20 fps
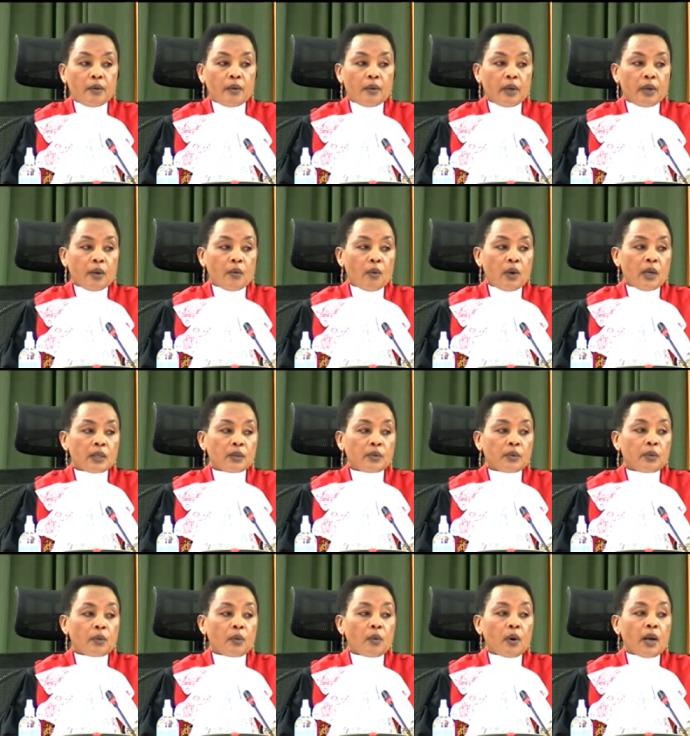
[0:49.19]
doing
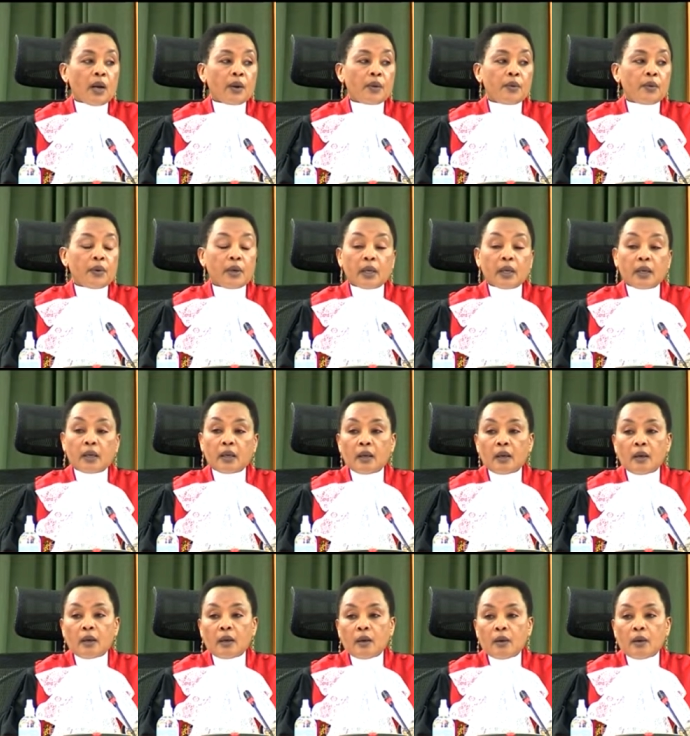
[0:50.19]
what we were doing.